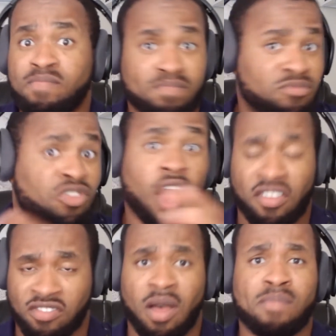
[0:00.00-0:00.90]

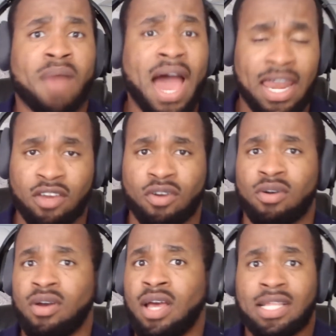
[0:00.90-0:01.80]
dust or
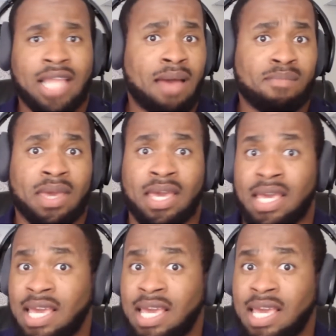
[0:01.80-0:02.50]
particle that may